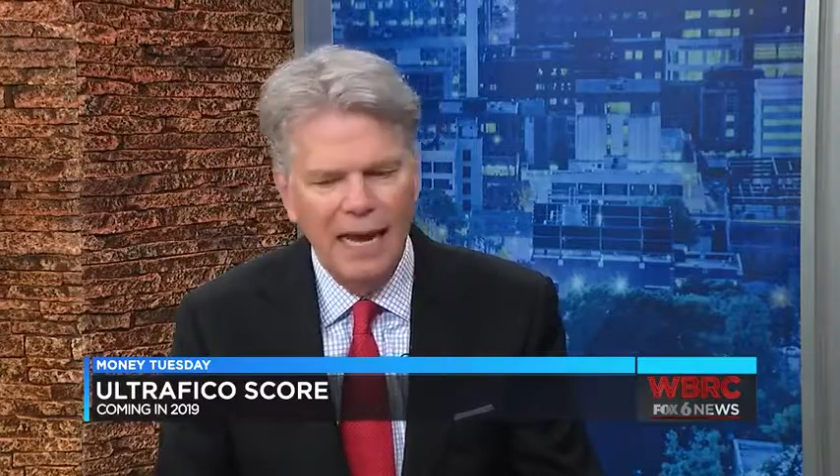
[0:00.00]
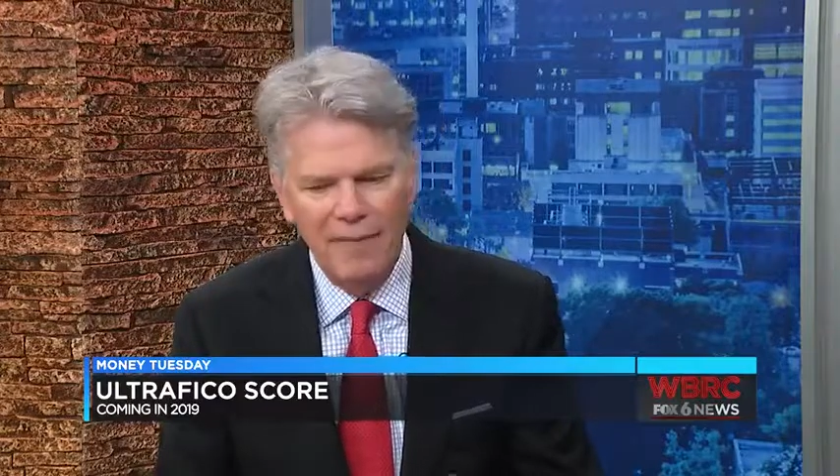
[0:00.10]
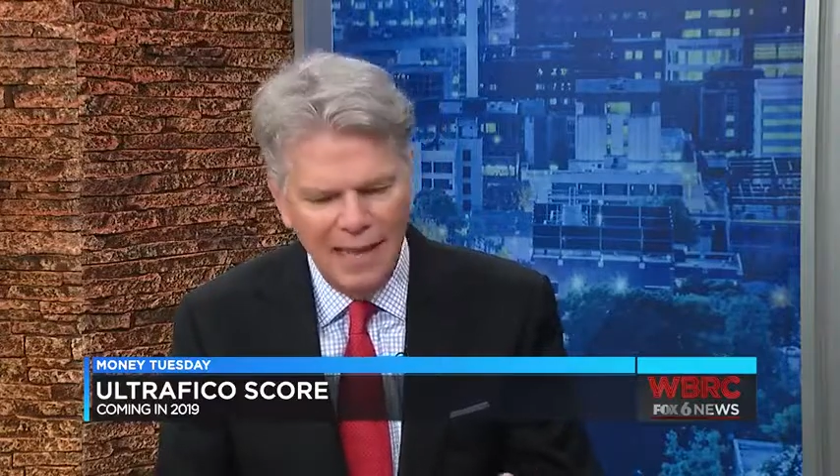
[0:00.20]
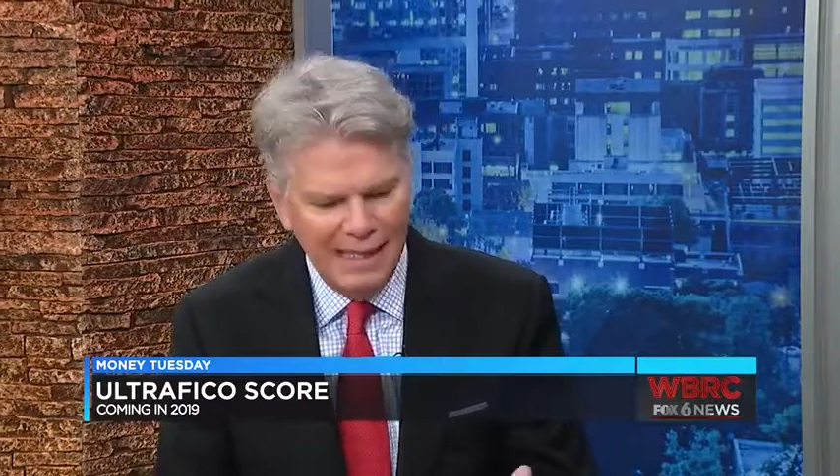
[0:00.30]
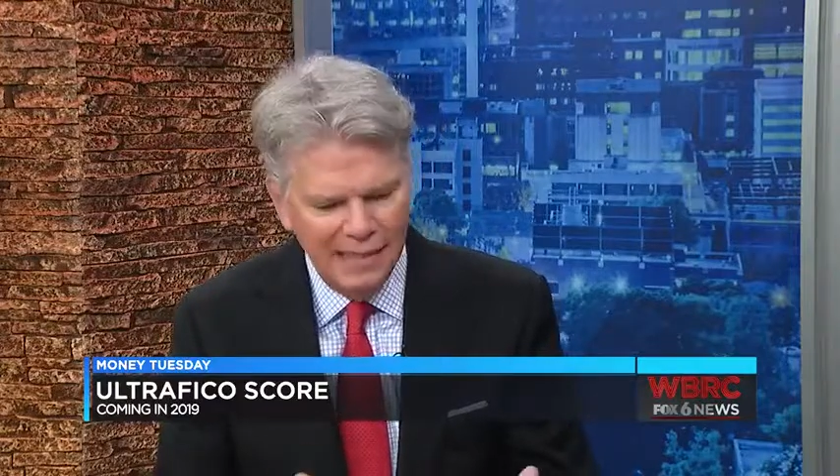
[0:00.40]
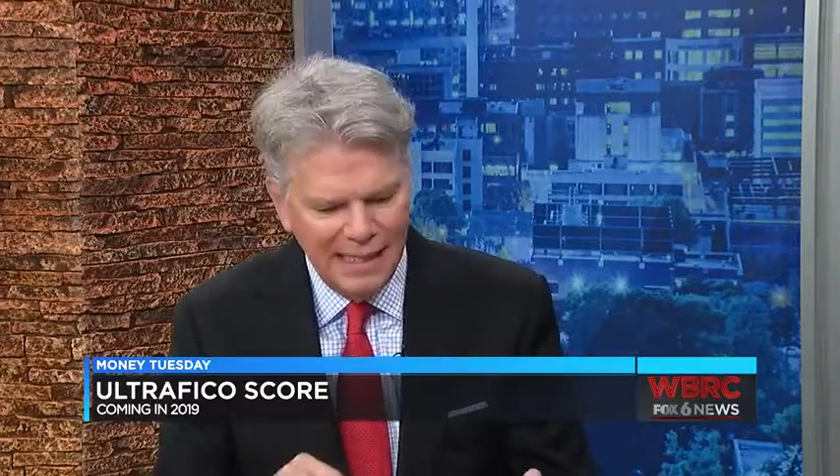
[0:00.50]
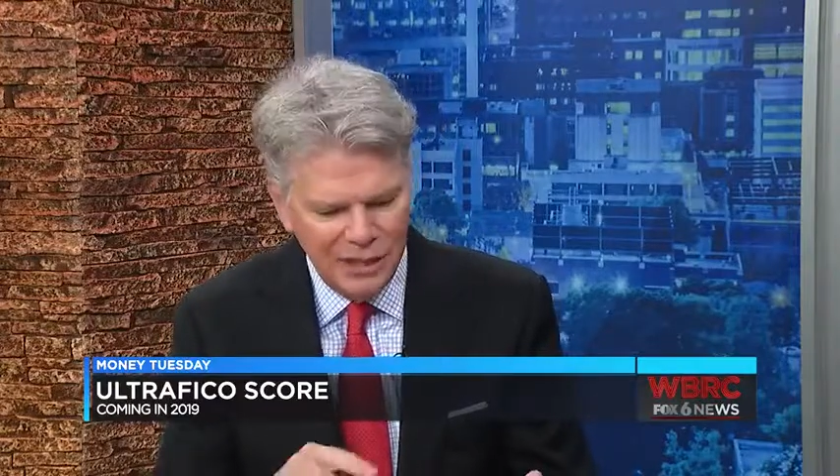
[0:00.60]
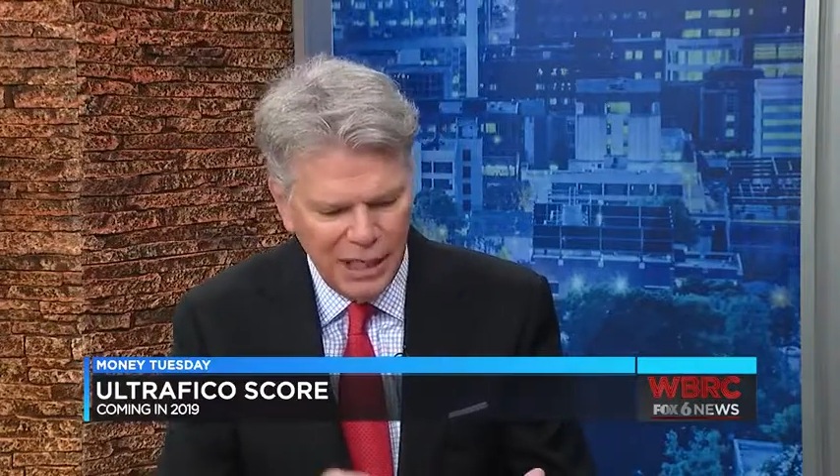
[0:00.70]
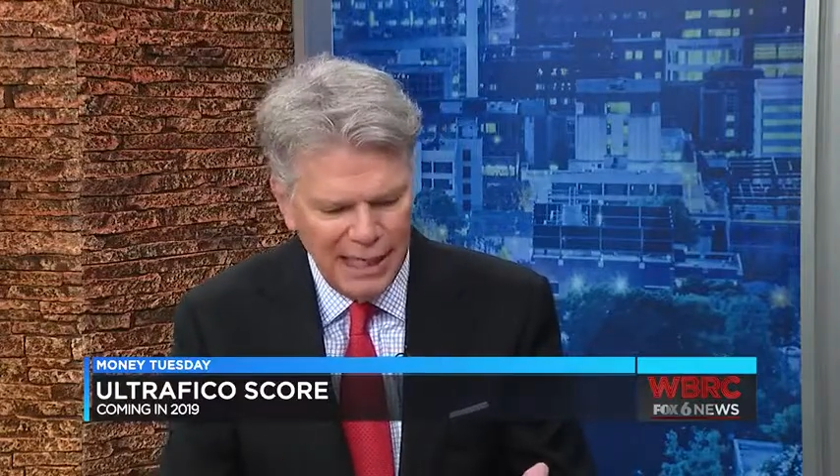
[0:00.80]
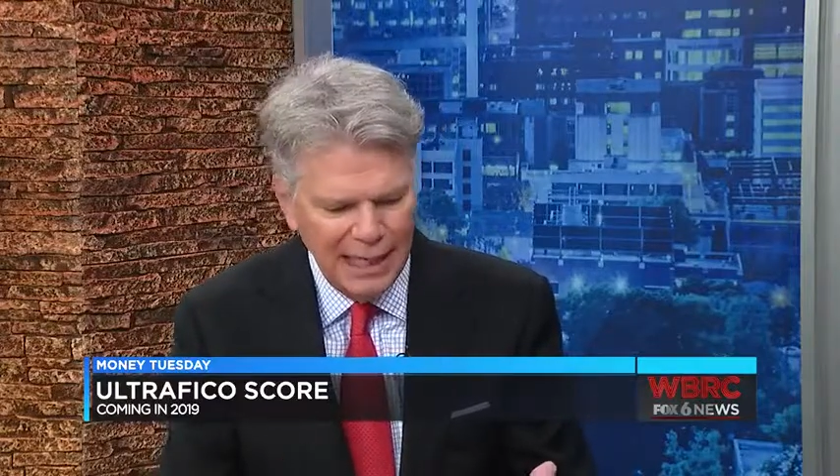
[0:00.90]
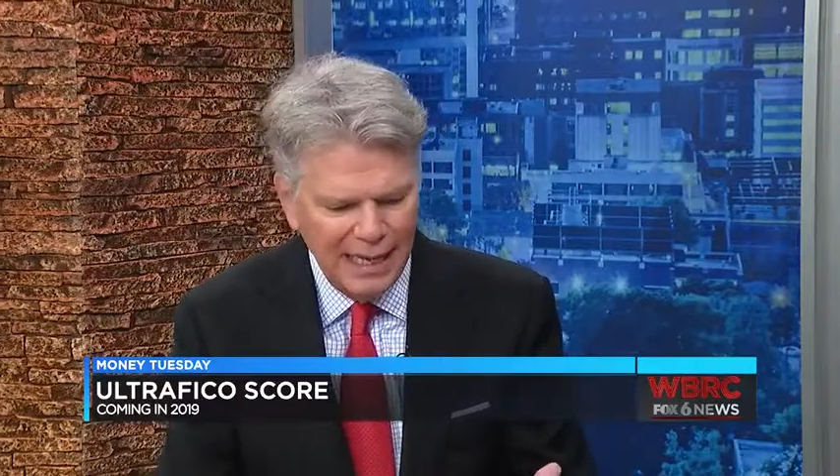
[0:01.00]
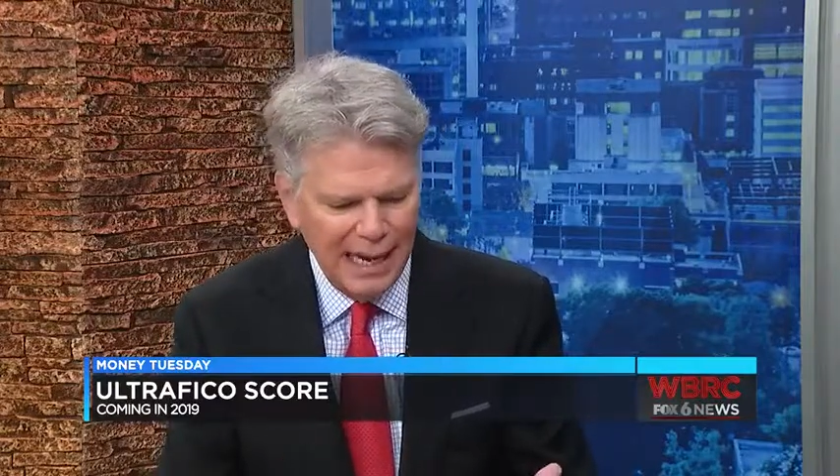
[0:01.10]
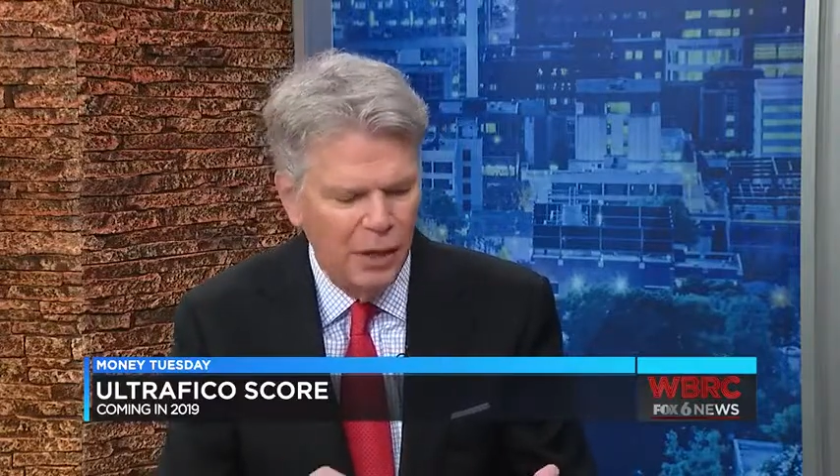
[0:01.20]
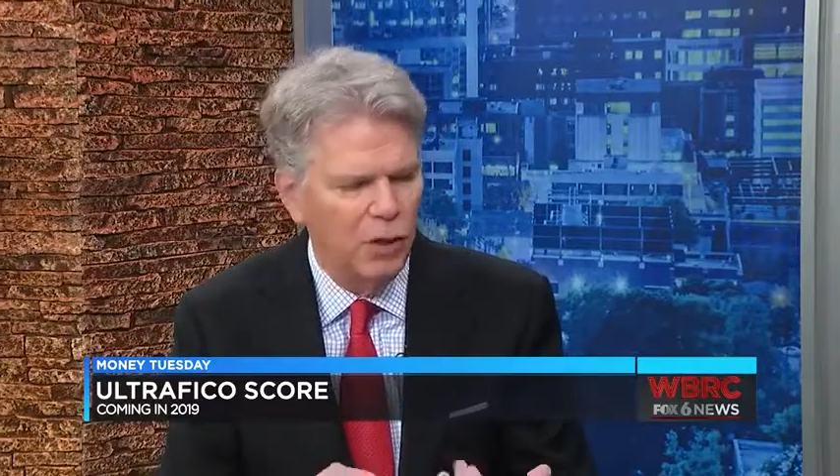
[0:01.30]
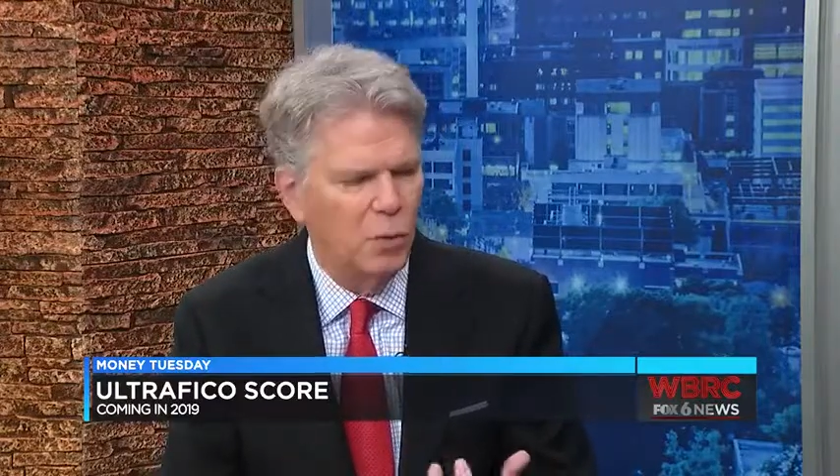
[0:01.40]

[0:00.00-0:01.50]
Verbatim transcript: and that's that checking account.